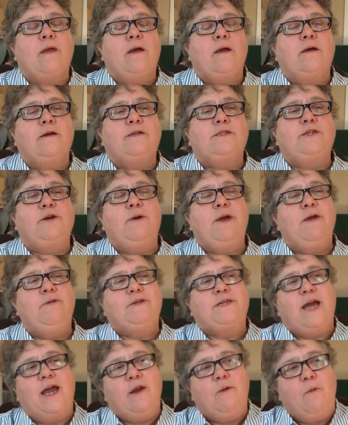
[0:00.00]
so he was
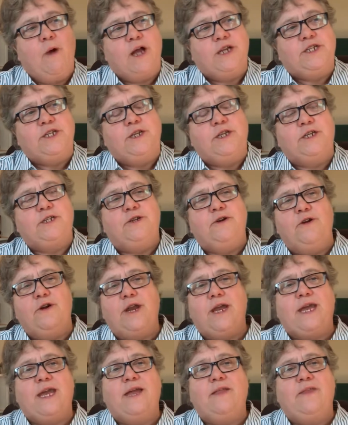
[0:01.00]
kind of watching this
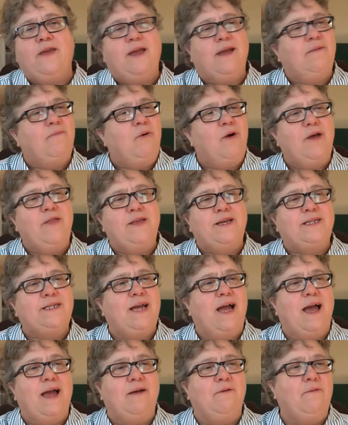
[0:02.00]
nerdy kid thinking, boy, this
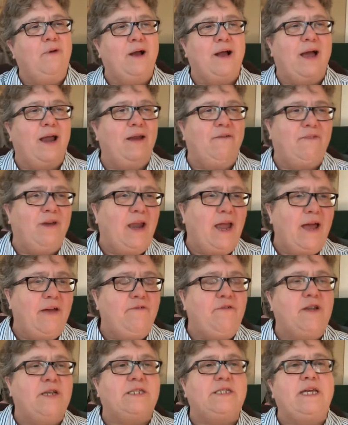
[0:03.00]
guy, what kind of a life
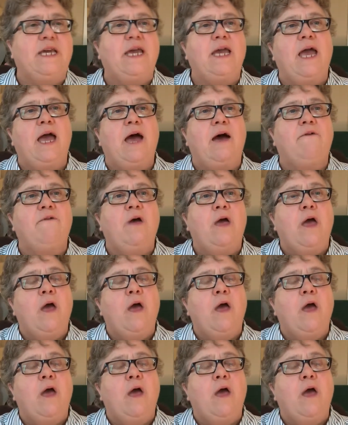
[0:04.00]
does he have?